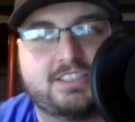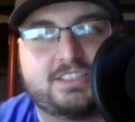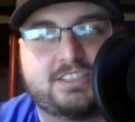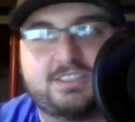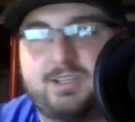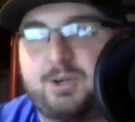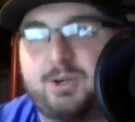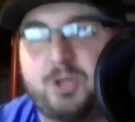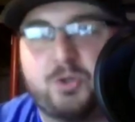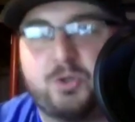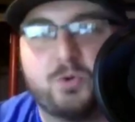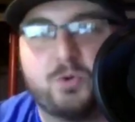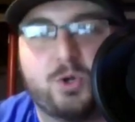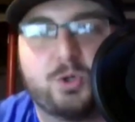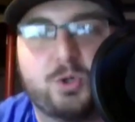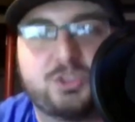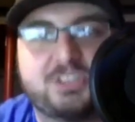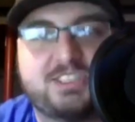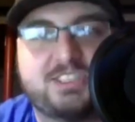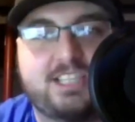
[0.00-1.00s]
are the new
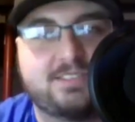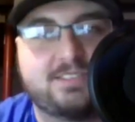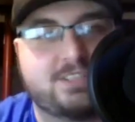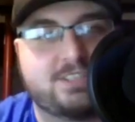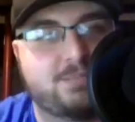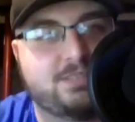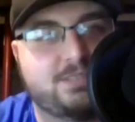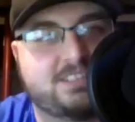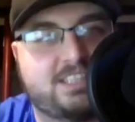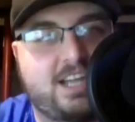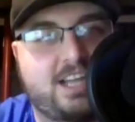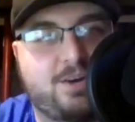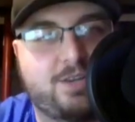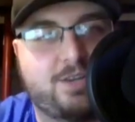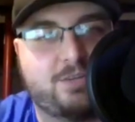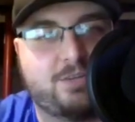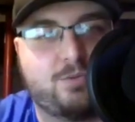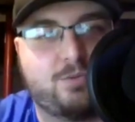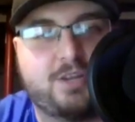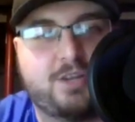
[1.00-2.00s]
coaching staffs going to be
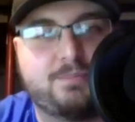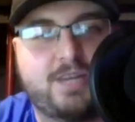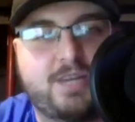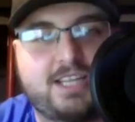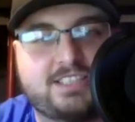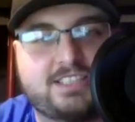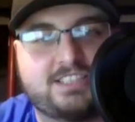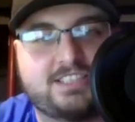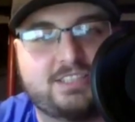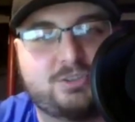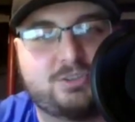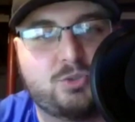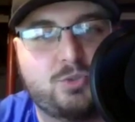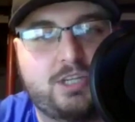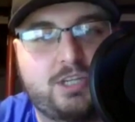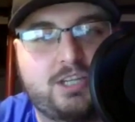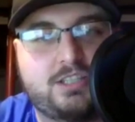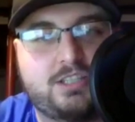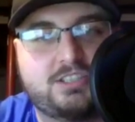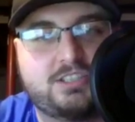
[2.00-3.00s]
scouting running backs in 2
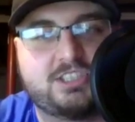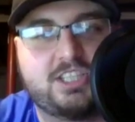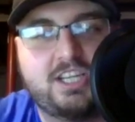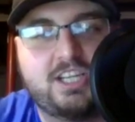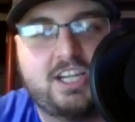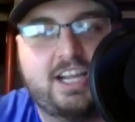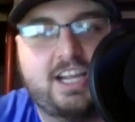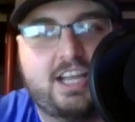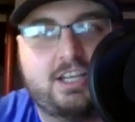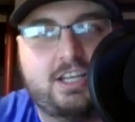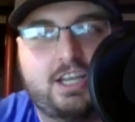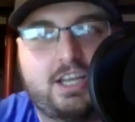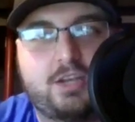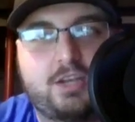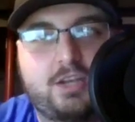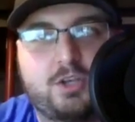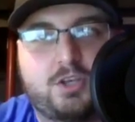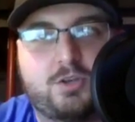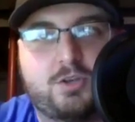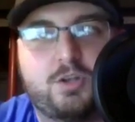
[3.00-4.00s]
years?
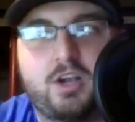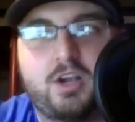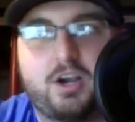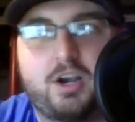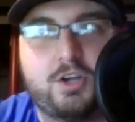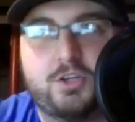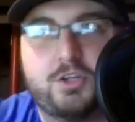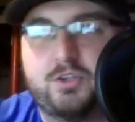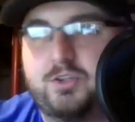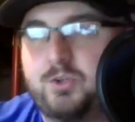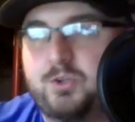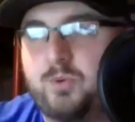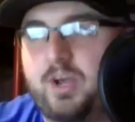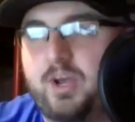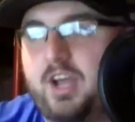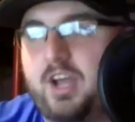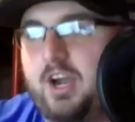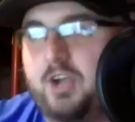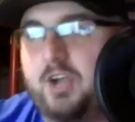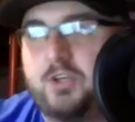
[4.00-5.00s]
And do
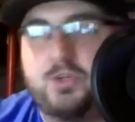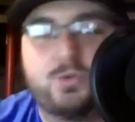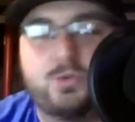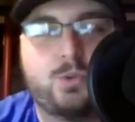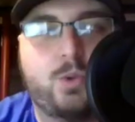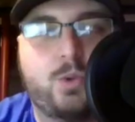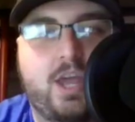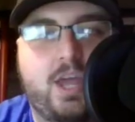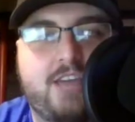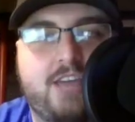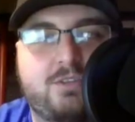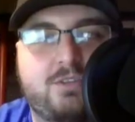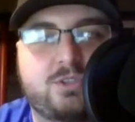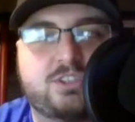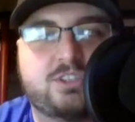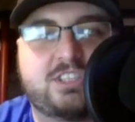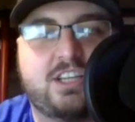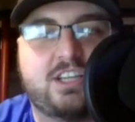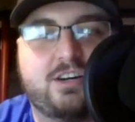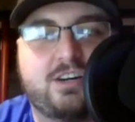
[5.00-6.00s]
you have
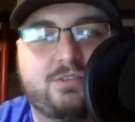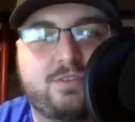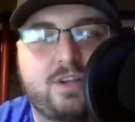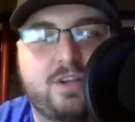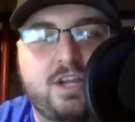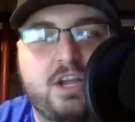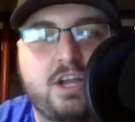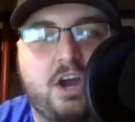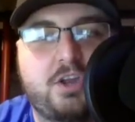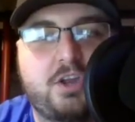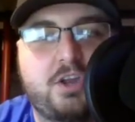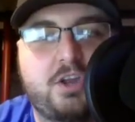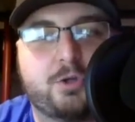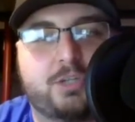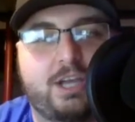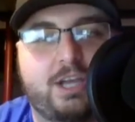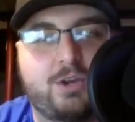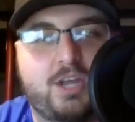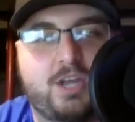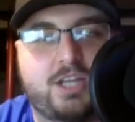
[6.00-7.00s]
yourself another
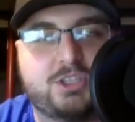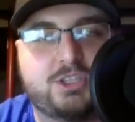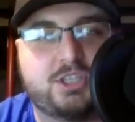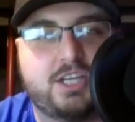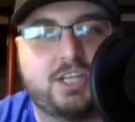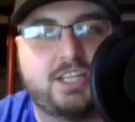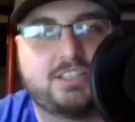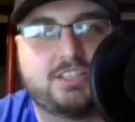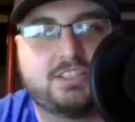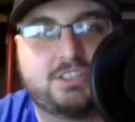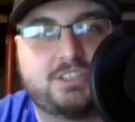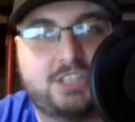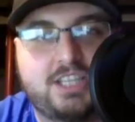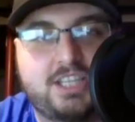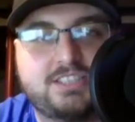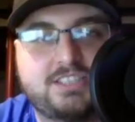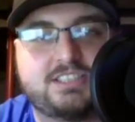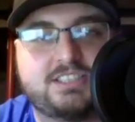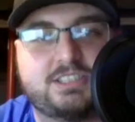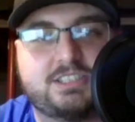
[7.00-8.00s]
Kerryon
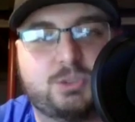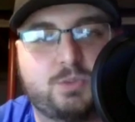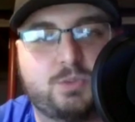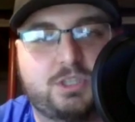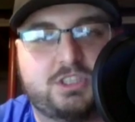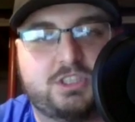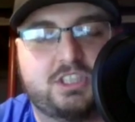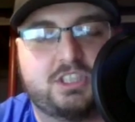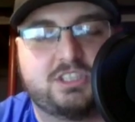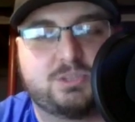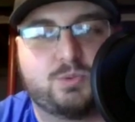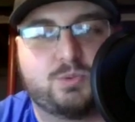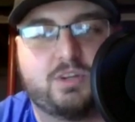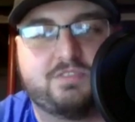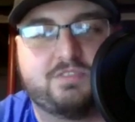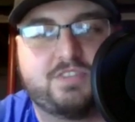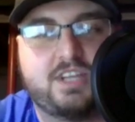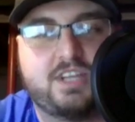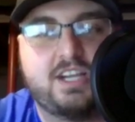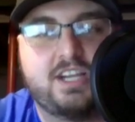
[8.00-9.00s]
Johnson situation in
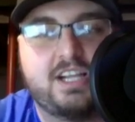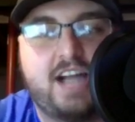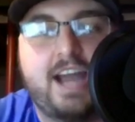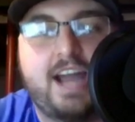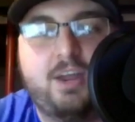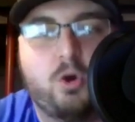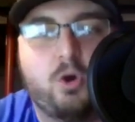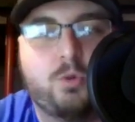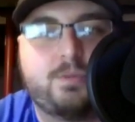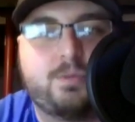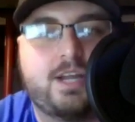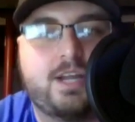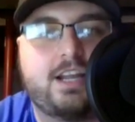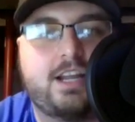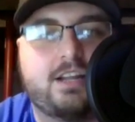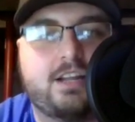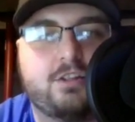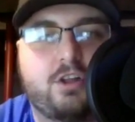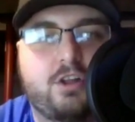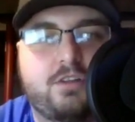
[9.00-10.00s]
Swift? I hope not.
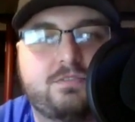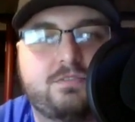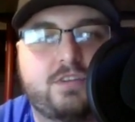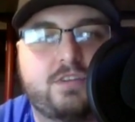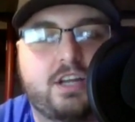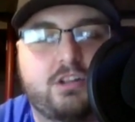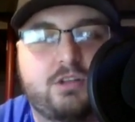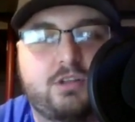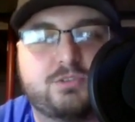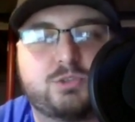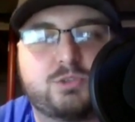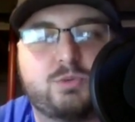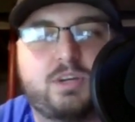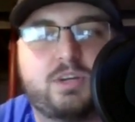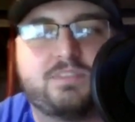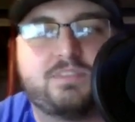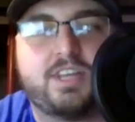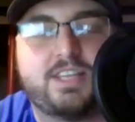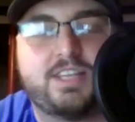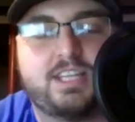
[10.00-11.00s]
I love
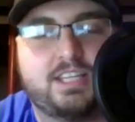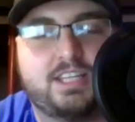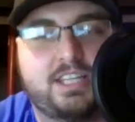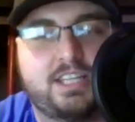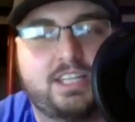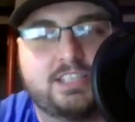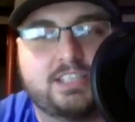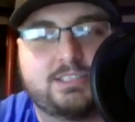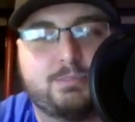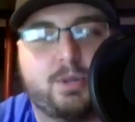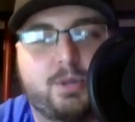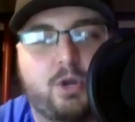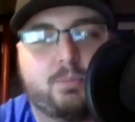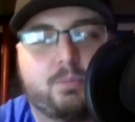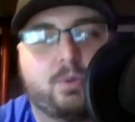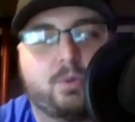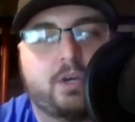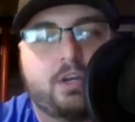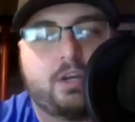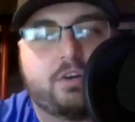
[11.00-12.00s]
Swift. I think he is a better
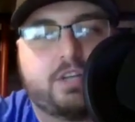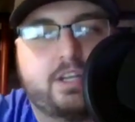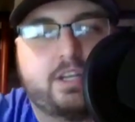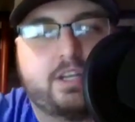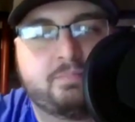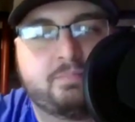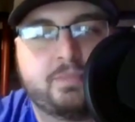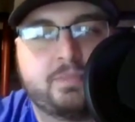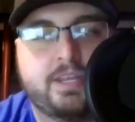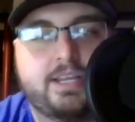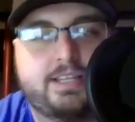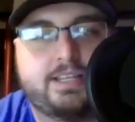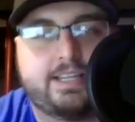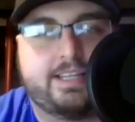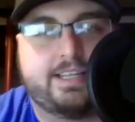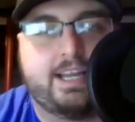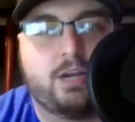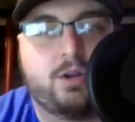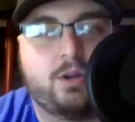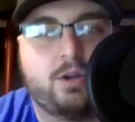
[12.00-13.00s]
player than
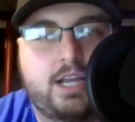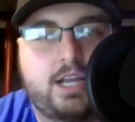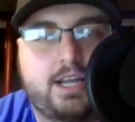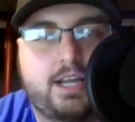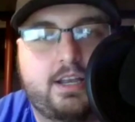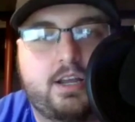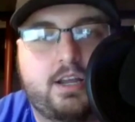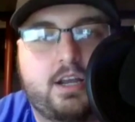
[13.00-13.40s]
Kerryon.